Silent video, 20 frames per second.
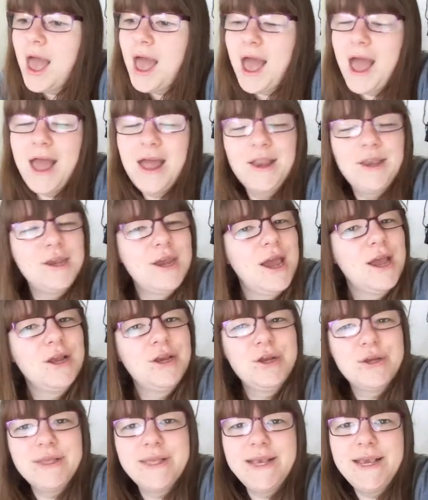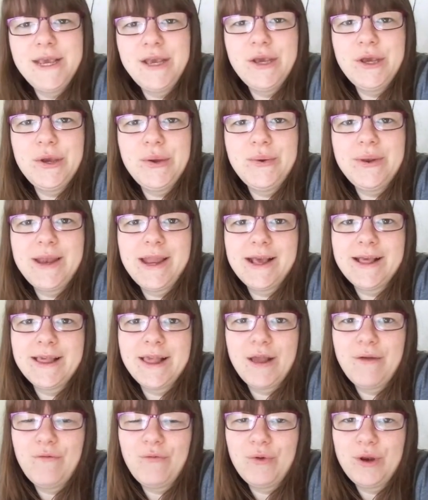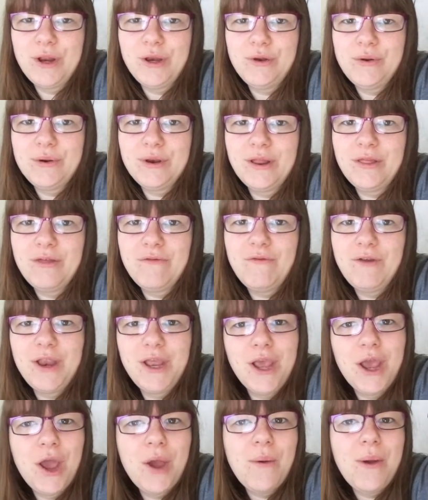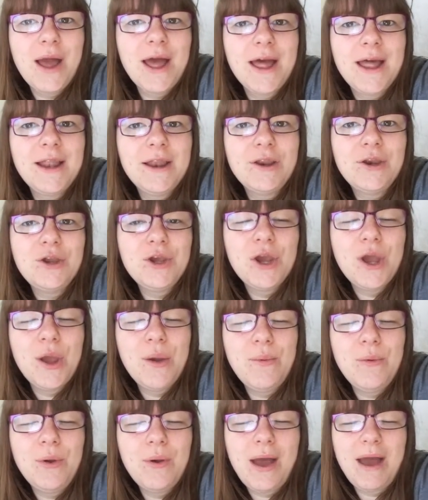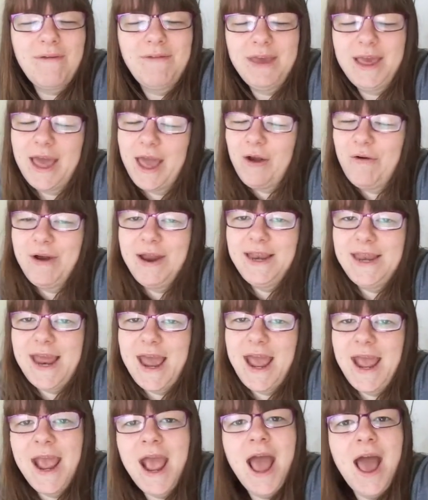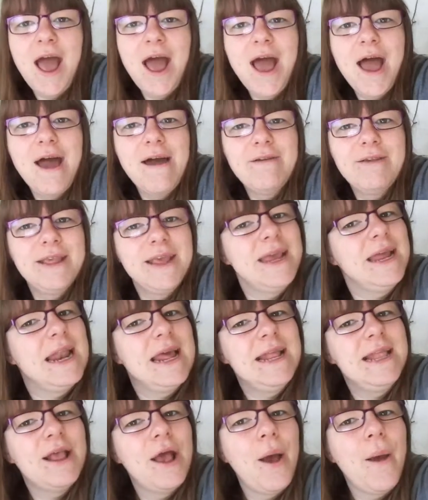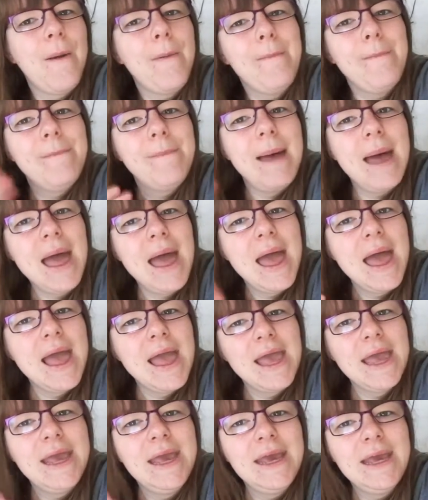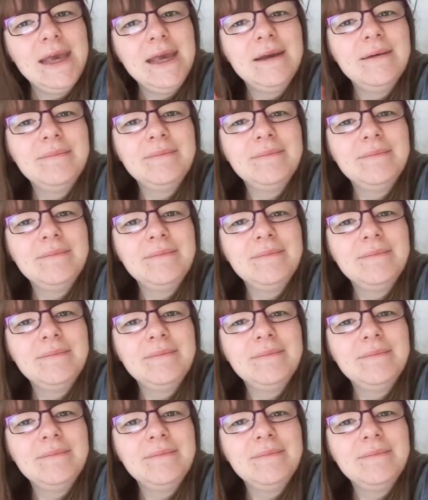yeah, she'll see you next time for when I do another video, and I do hope you're having a great day. I'll see you later. Bye.